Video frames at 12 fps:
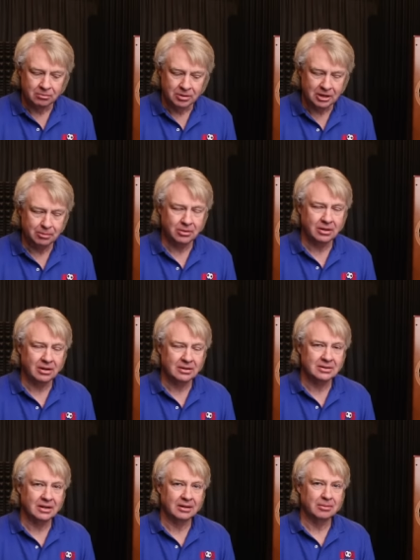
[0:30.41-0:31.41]
People
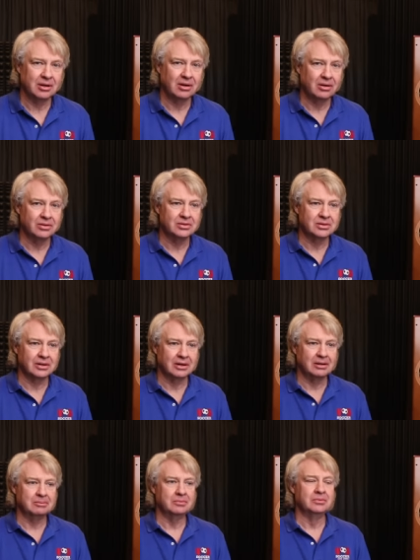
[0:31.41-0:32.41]
contact me all the
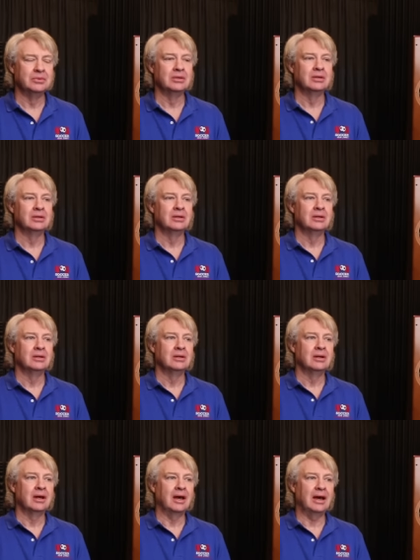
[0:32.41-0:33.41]
time
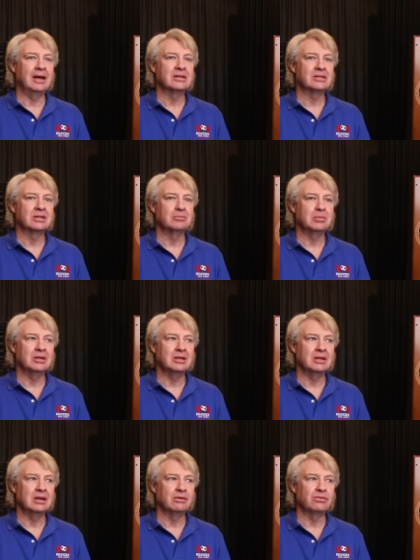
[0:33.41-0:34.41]
asking
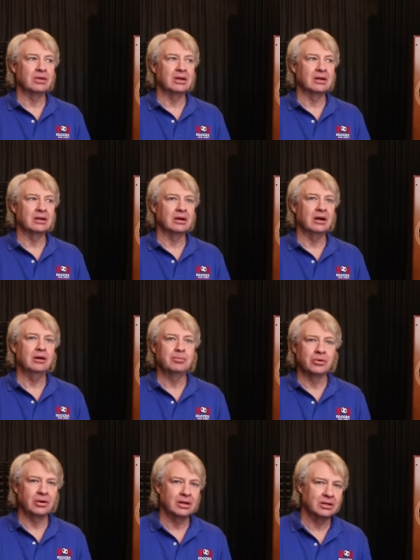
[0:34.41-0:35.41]
me if they can
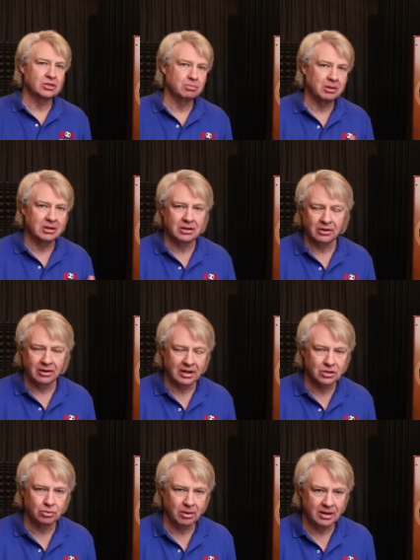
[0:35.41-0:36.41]
upgrade a speaker
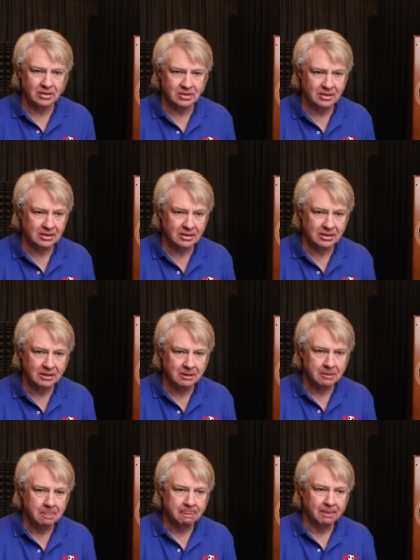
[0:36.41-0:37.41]
XYZ
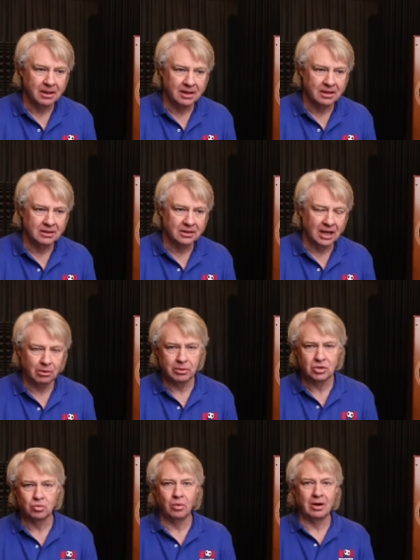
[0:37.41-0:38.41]
and can
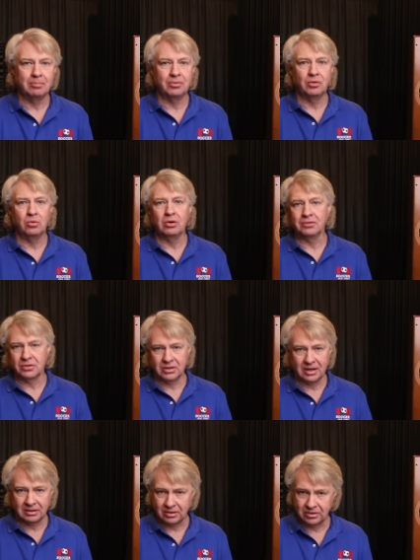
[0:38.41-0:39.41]
we swap the woofers
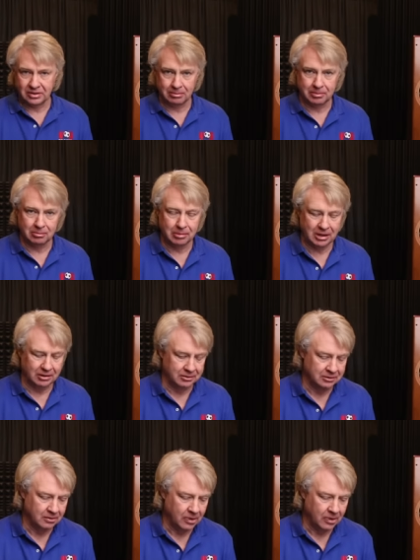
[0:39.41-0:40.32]
out to something better?